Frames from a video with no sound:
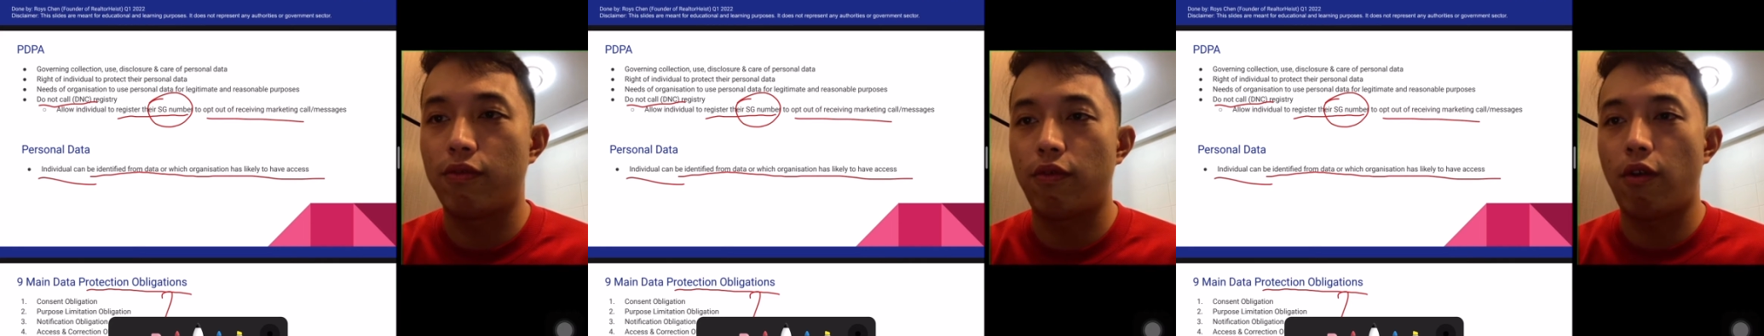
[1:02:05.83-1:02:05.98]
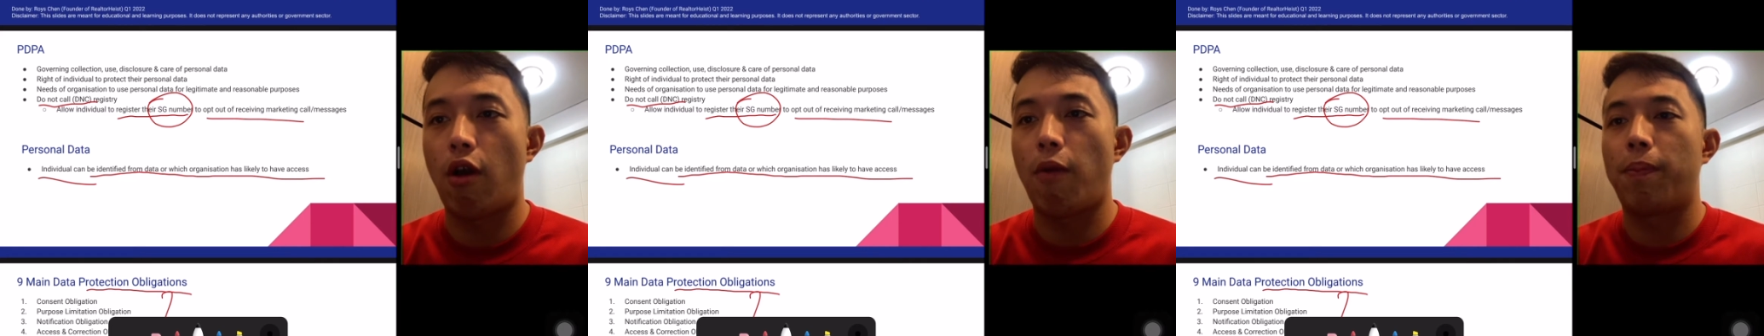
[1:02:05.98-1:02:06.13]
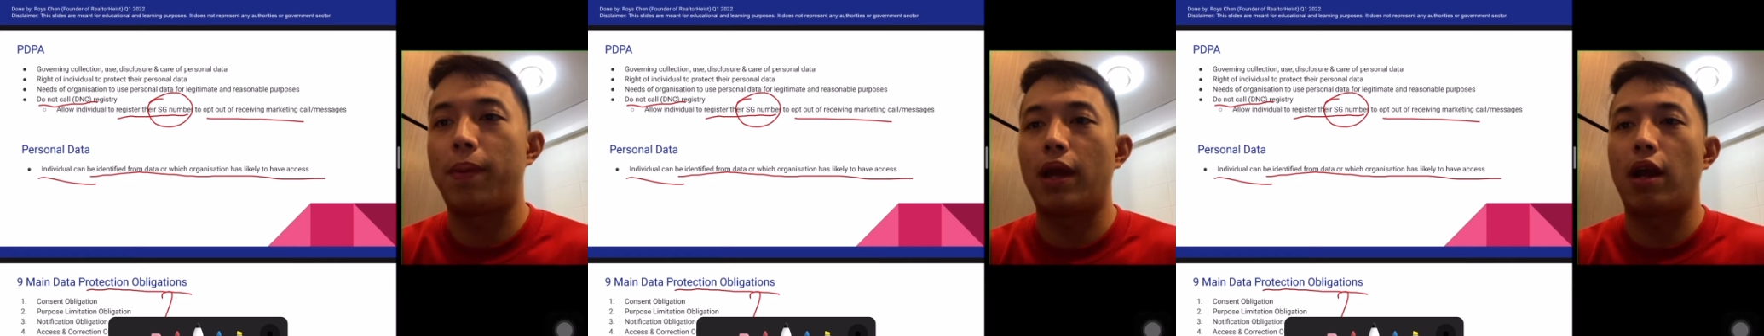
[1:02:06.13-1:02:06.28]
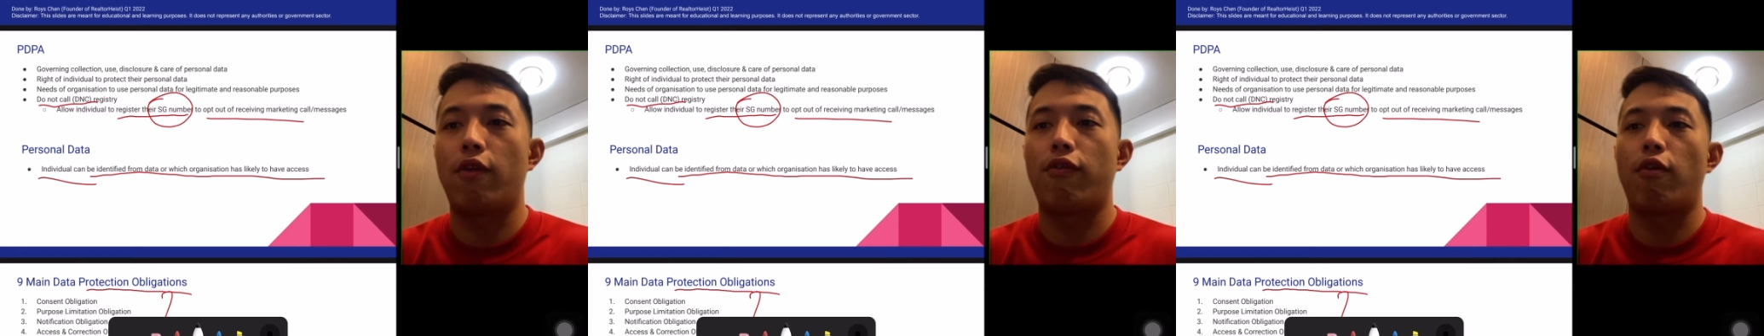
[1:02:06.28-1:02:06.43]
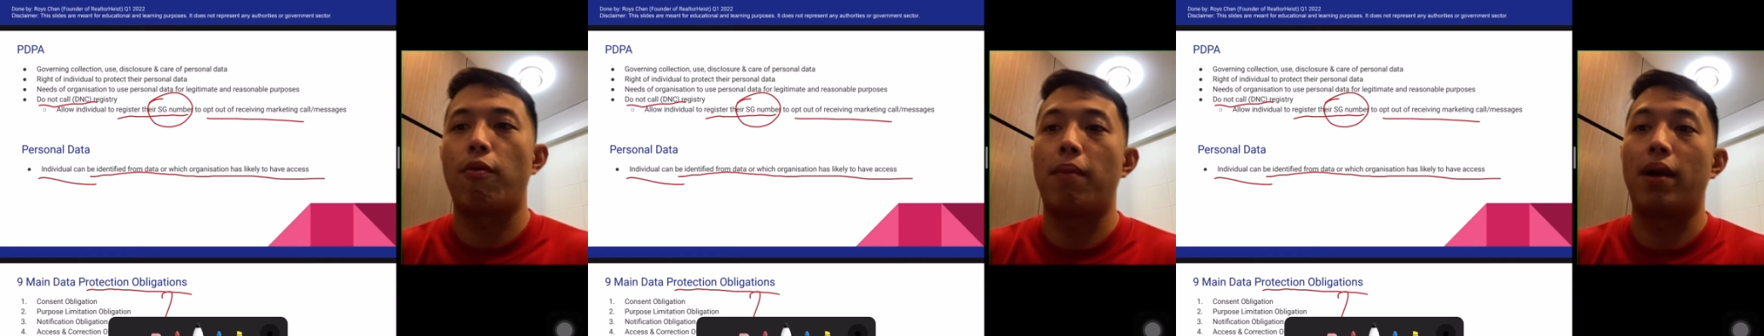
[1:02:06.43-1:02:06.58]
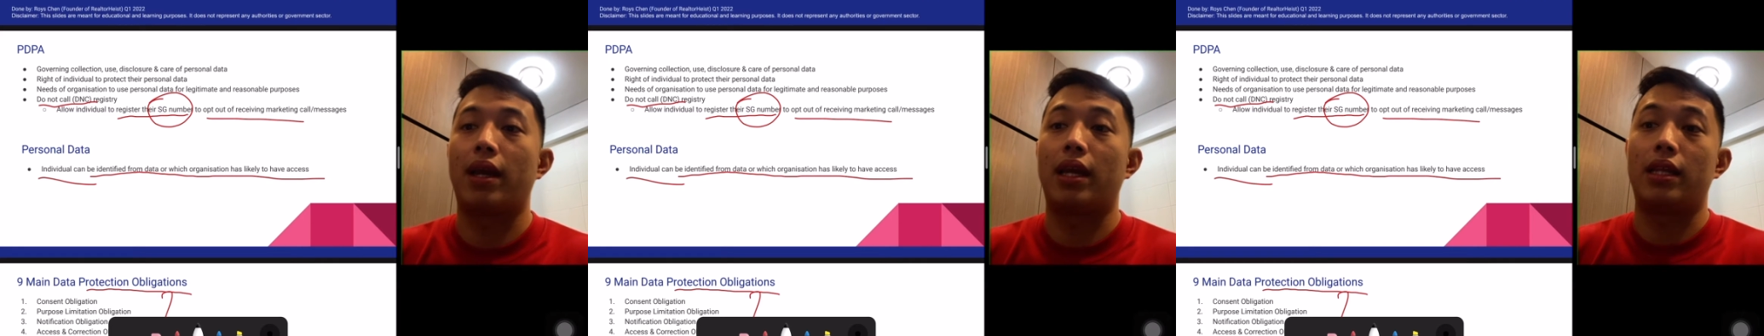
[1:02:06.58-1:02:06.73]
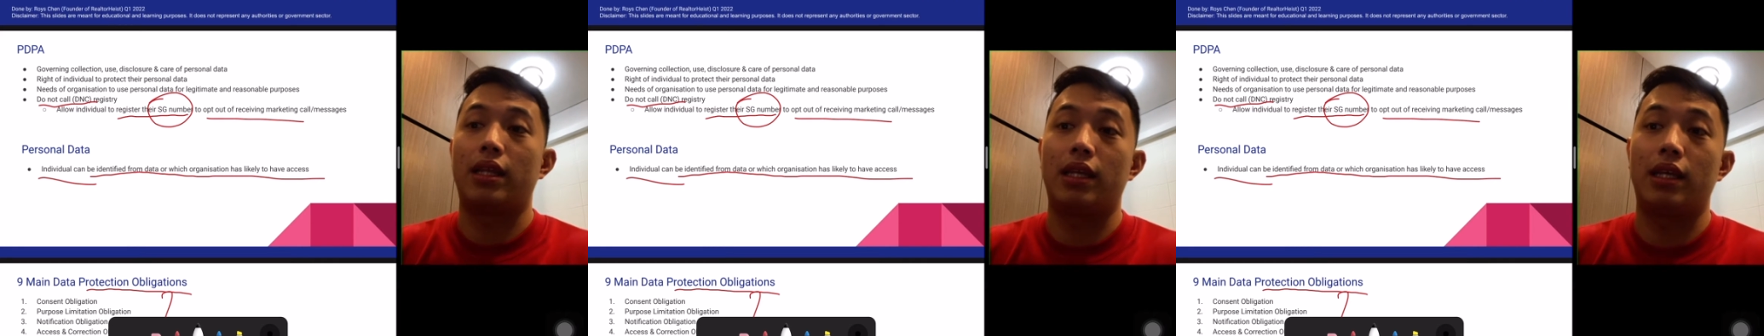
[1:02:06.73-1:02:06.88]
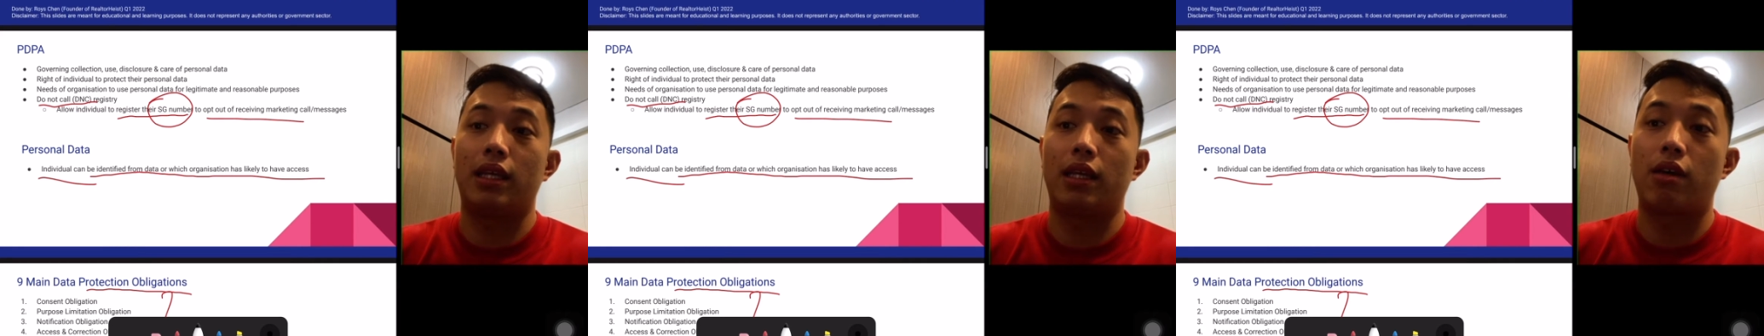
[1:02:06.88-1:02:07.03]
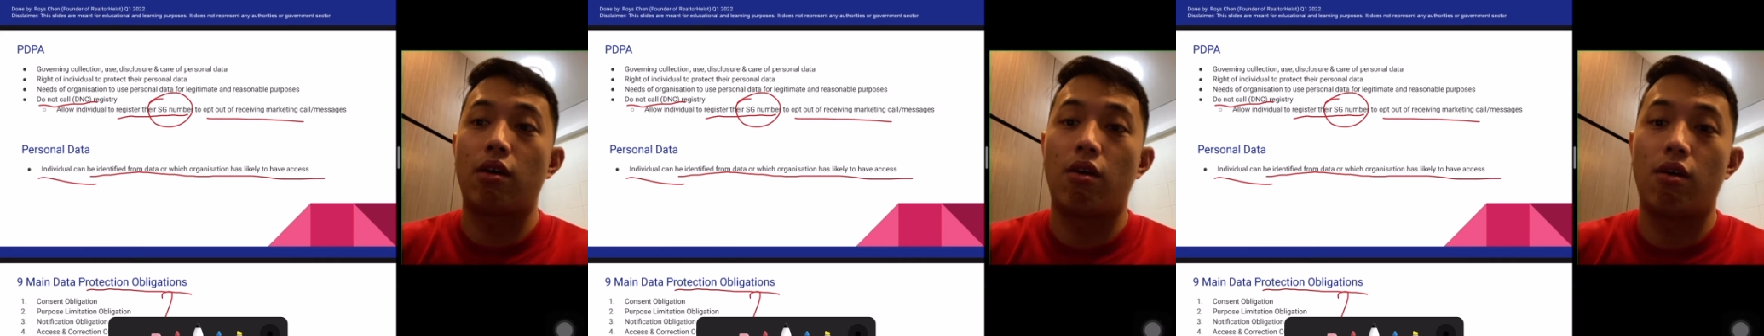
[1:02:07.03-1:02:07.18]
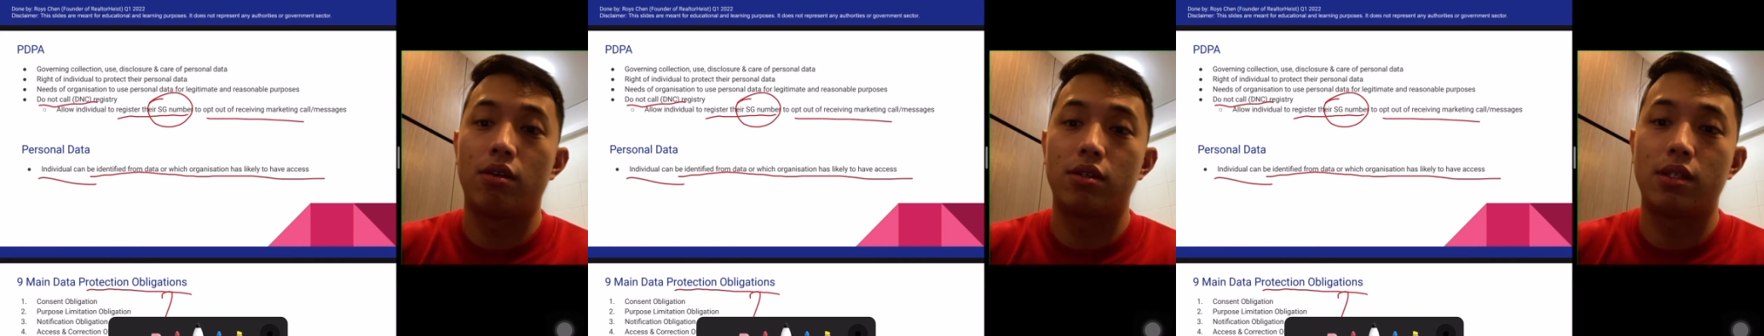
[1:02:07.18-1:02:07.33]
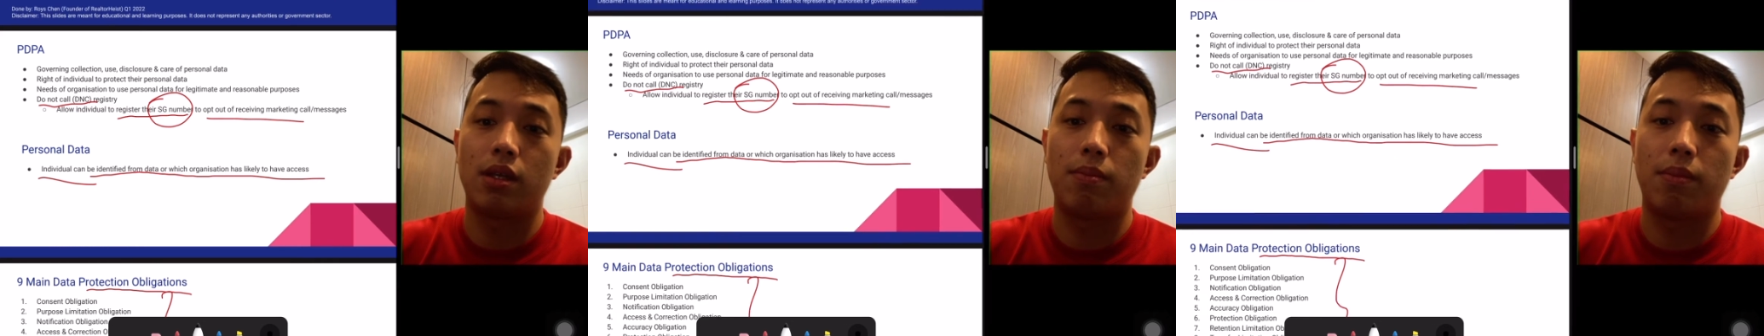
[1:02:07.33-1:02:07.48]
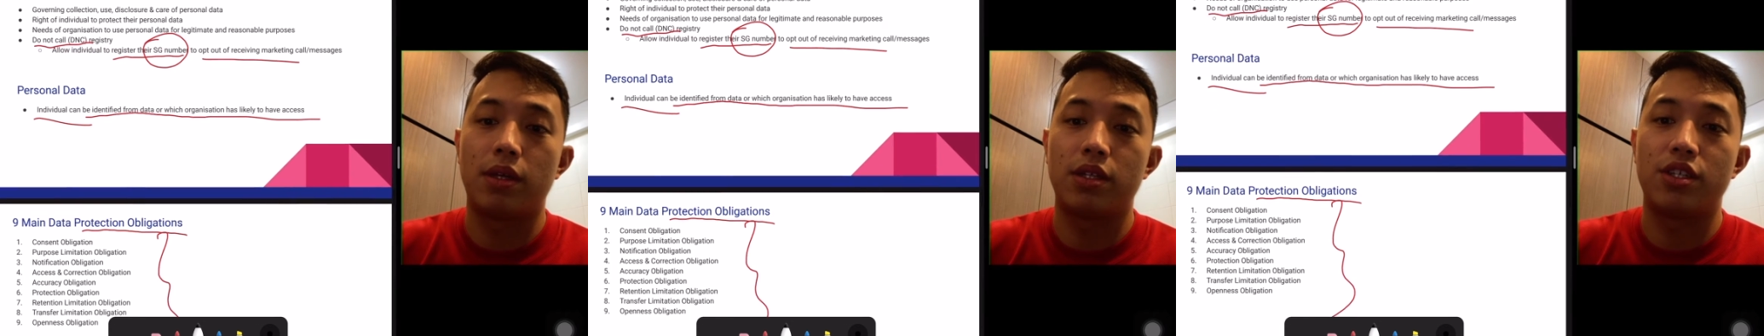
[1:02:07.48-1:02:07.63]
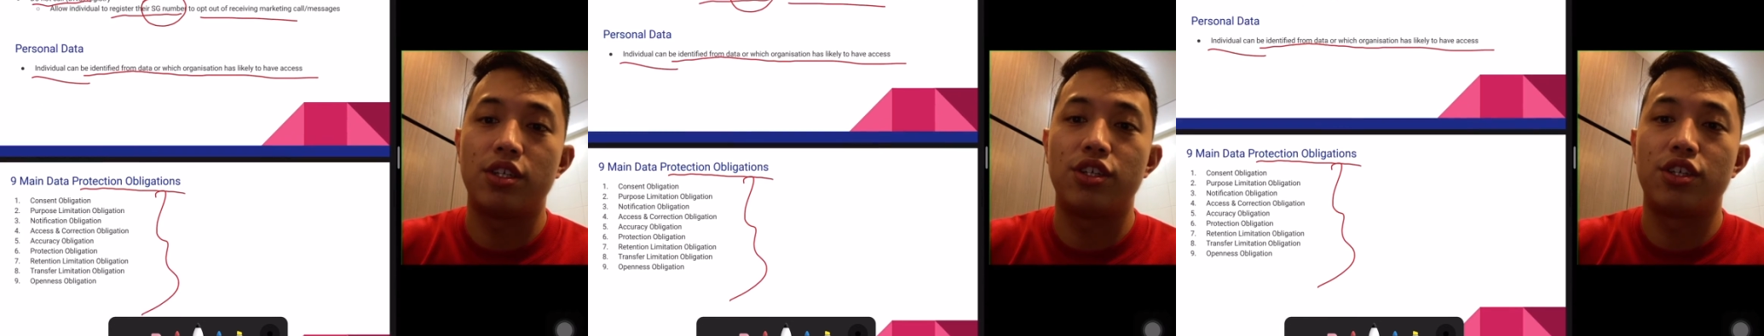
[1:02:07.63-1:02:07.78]
opting out for marketing calls and
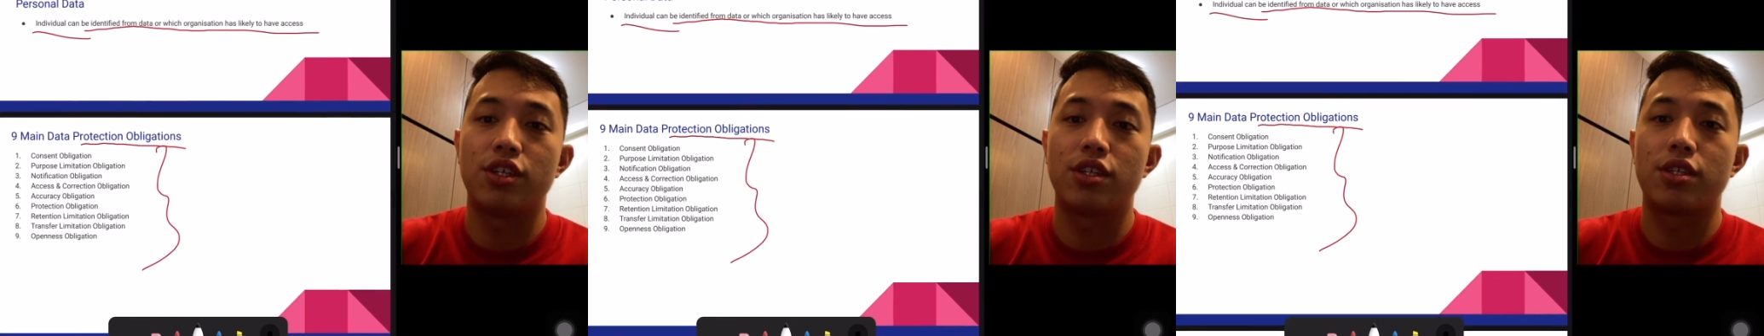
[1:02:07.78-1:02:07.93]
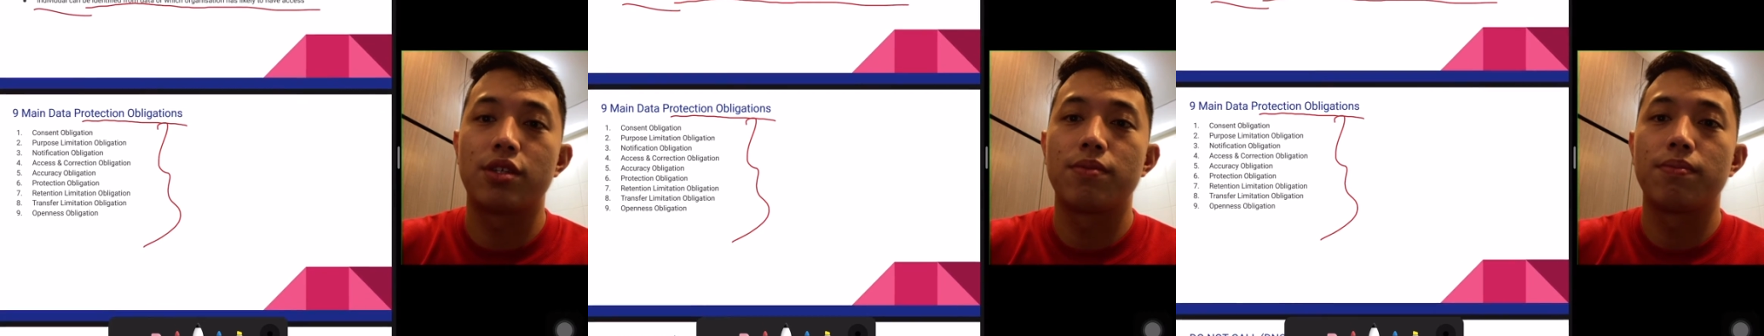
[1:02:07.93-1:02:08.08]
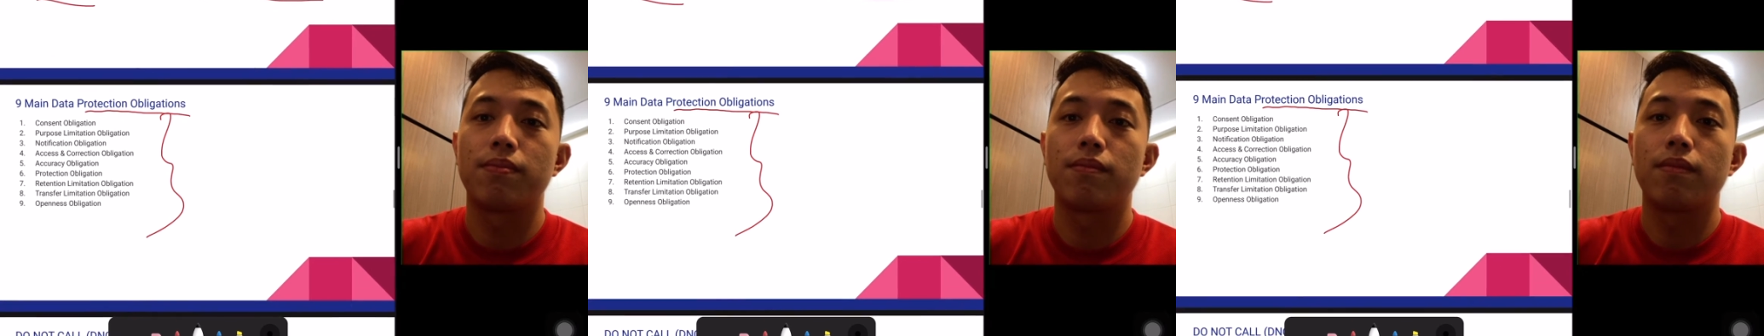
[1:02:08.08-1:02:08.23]
messages.